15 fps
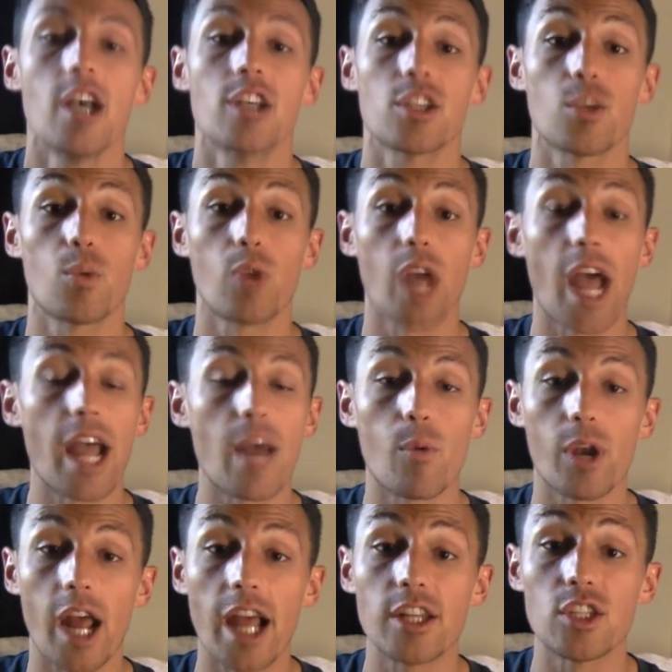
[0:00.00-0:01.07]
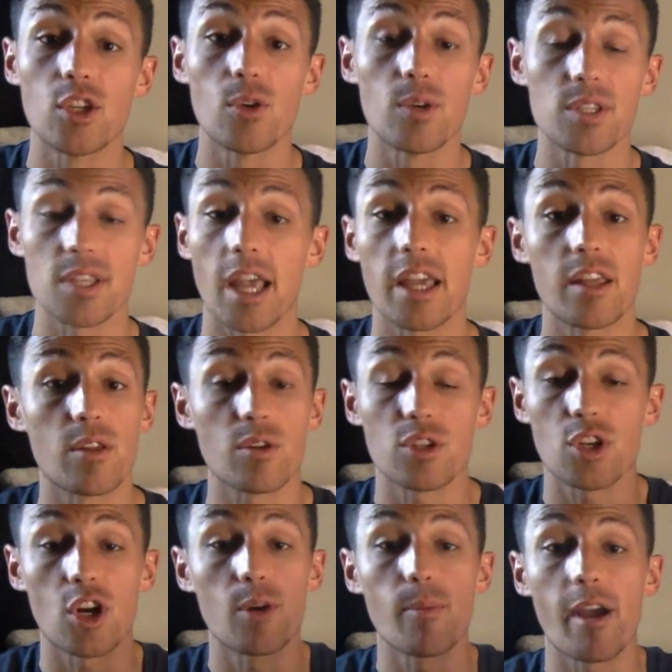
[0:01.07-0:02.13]
So what I do is I either
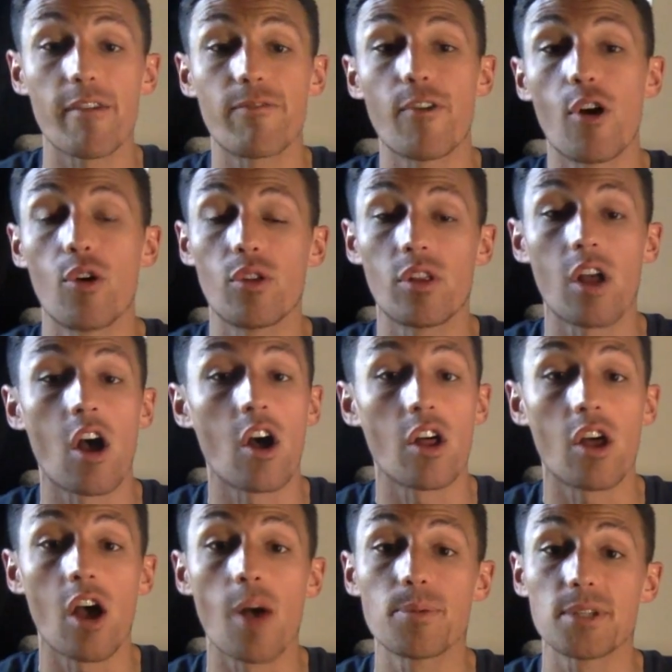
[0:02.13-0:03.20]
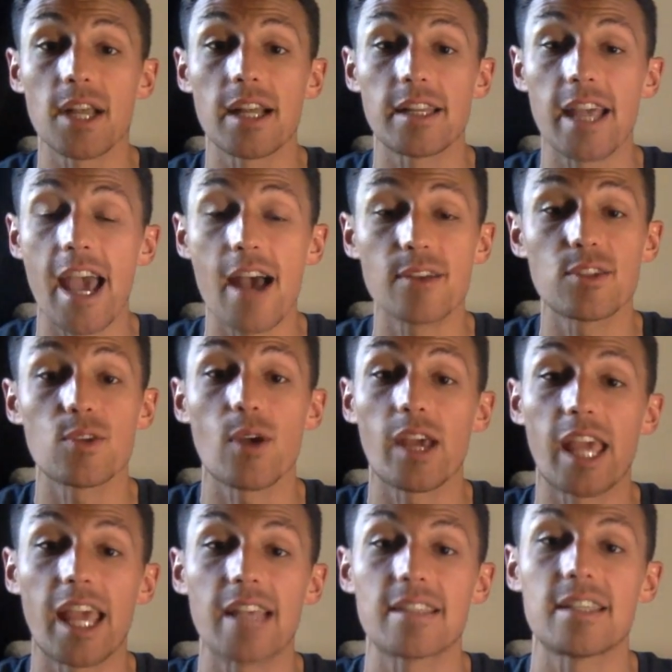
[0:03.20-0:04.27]
turn my phone on upside down so I
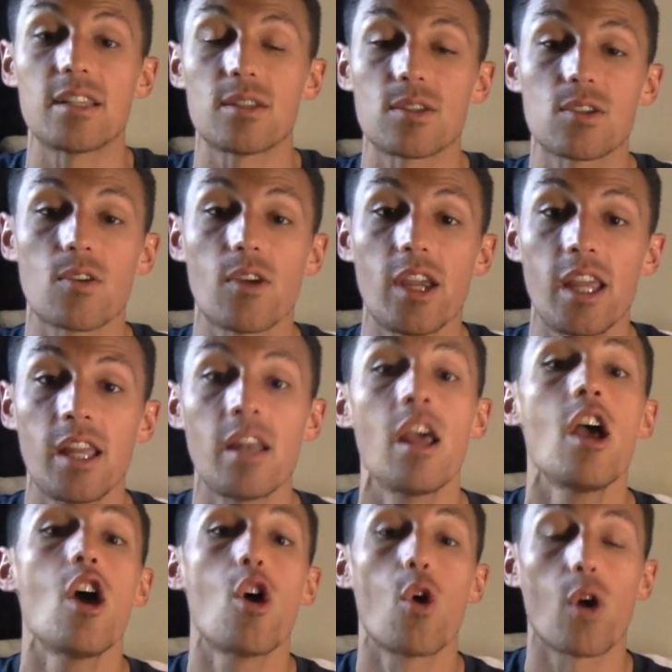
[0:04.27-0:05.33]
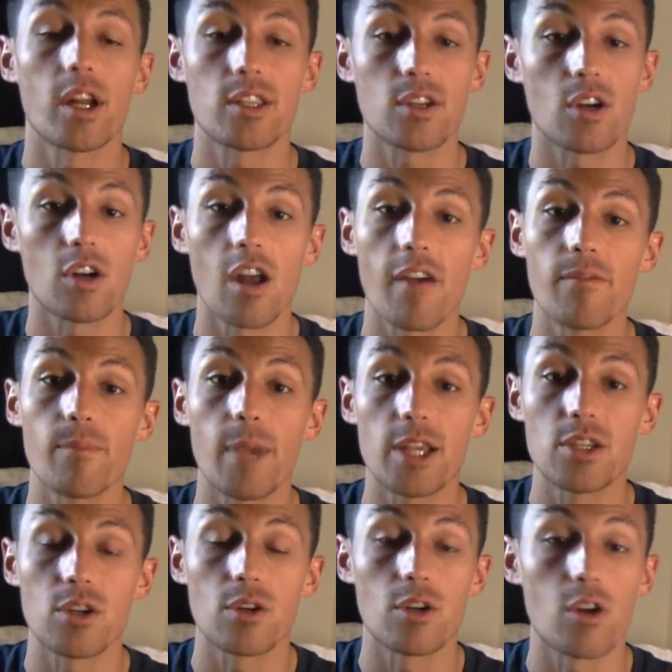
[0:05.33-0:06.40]
can't see the screen, or I turn off, make
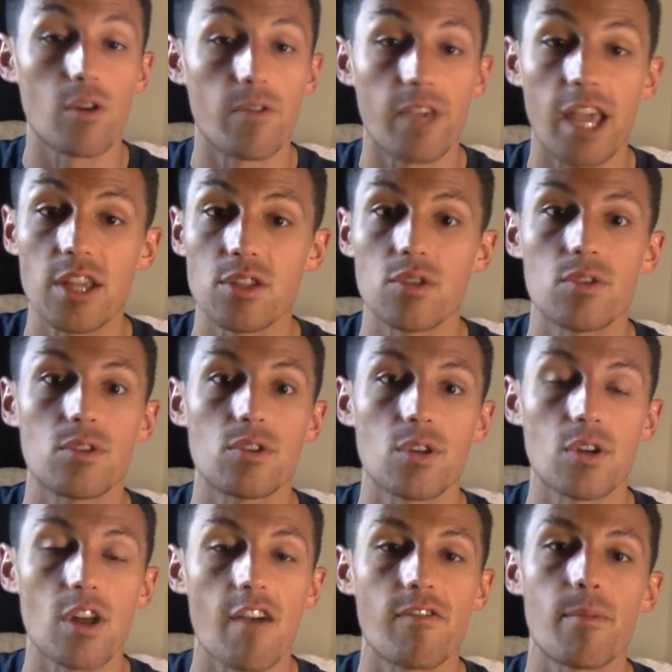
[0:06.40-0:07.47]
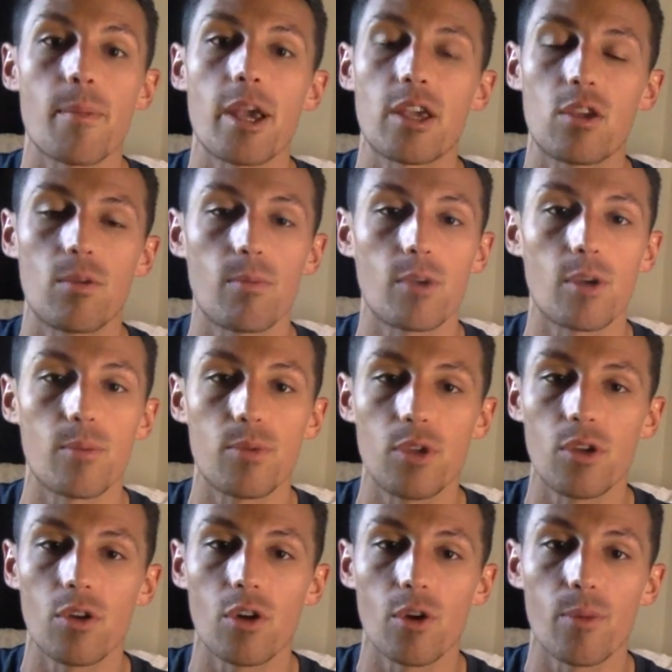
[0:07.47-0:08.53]
sure notifications are turned off on my
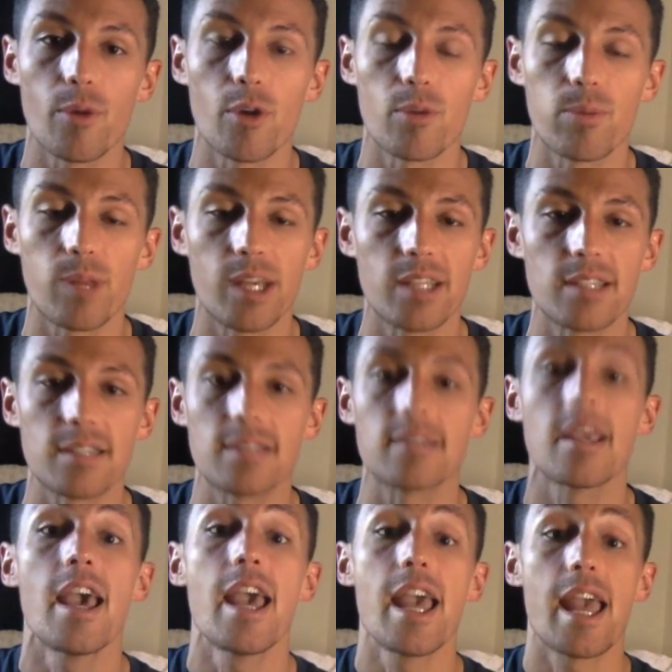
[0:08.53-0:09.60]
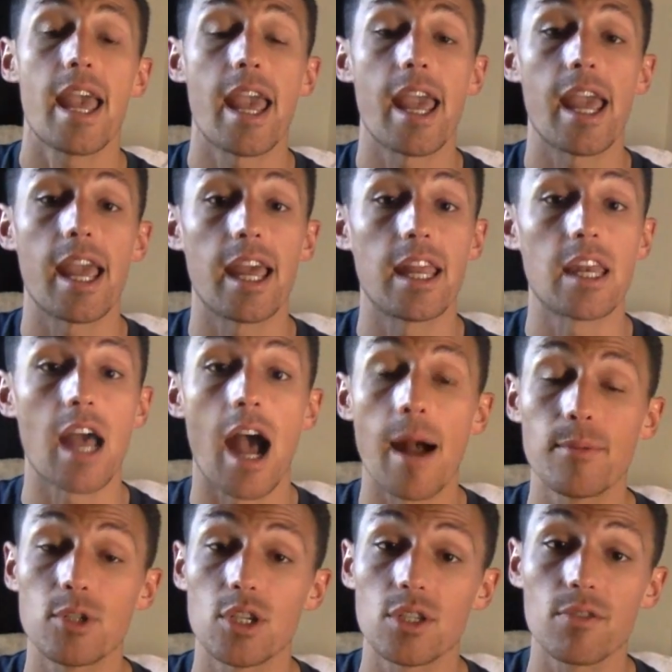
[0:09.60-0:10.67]
computer or both places, and
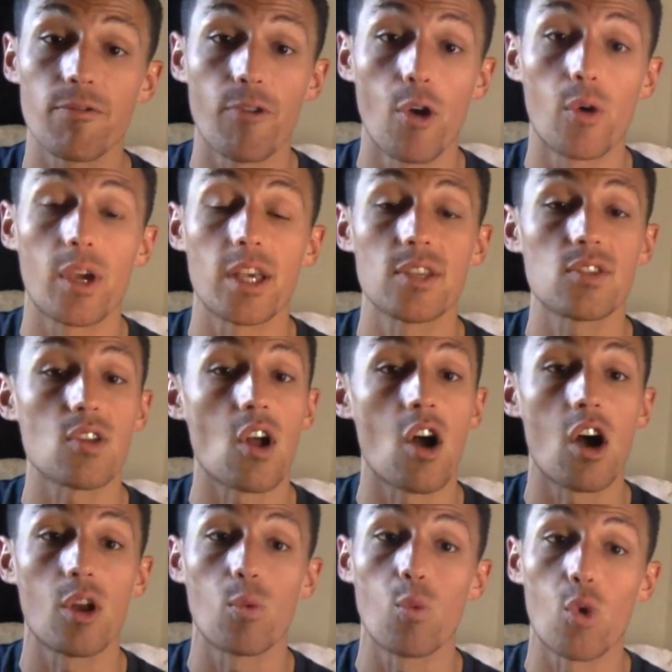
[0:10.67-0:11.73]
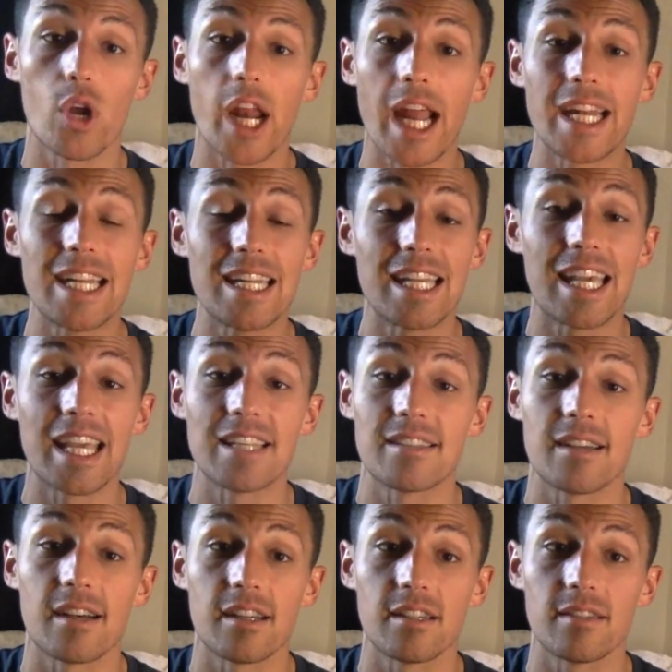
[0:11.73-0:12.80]
I'm just focused on what I need to get
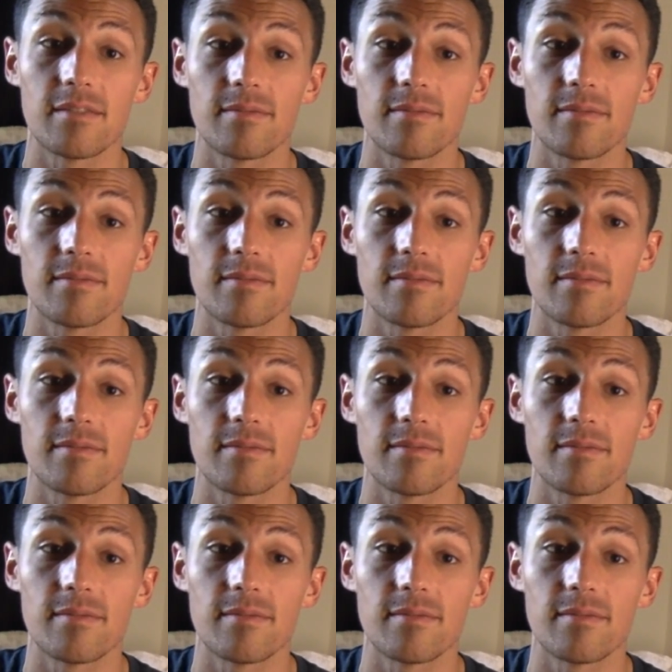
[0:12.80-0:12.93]
done.